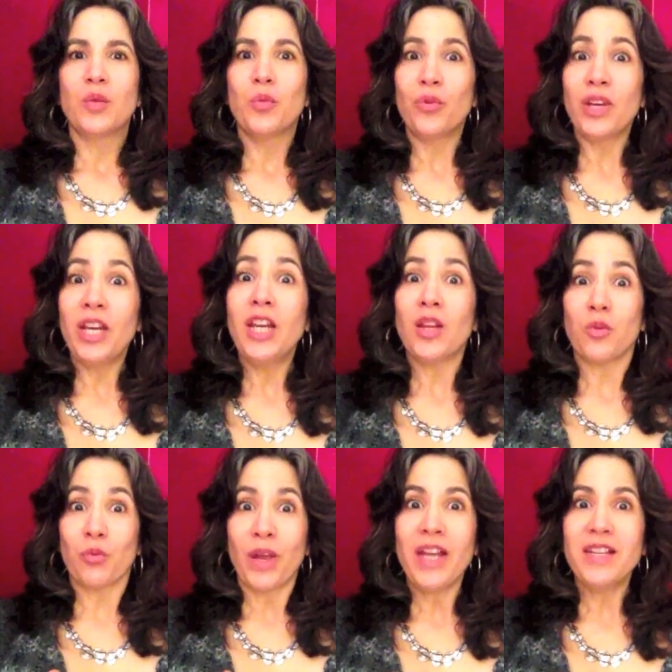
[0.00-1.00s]
breathe
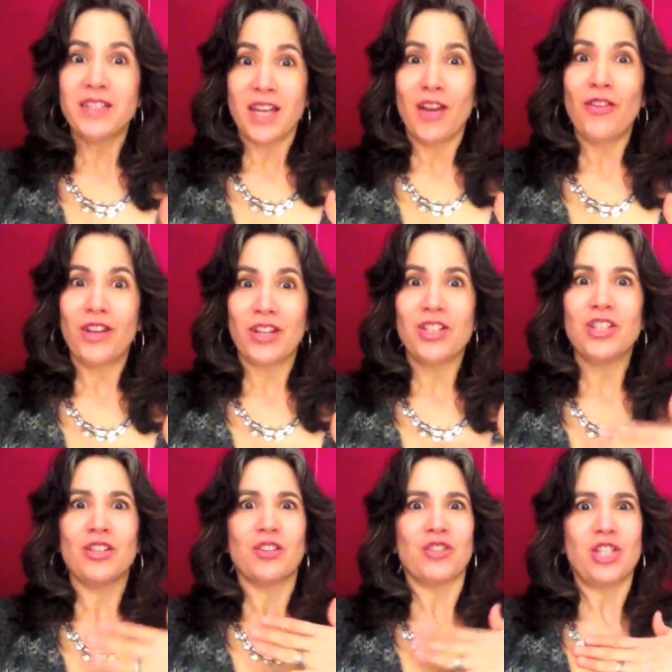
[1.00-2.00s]
right down into
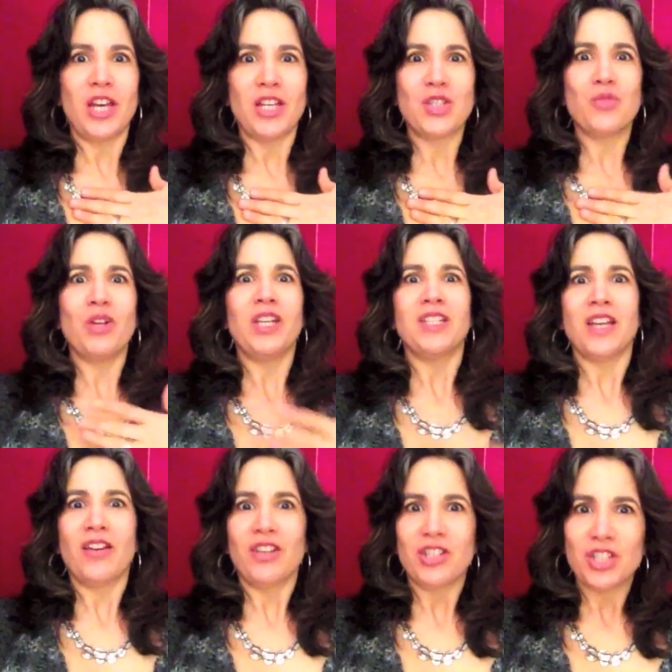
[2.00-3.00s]
your chest, right
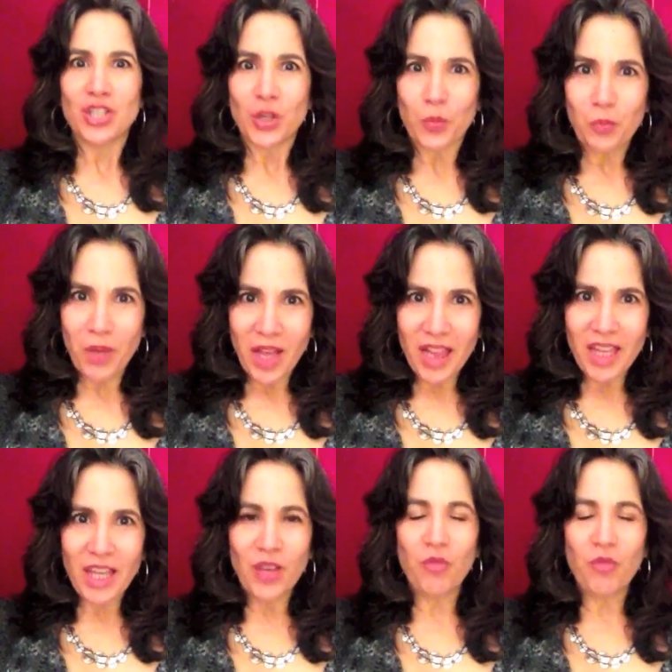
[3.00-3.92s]
down into your belly,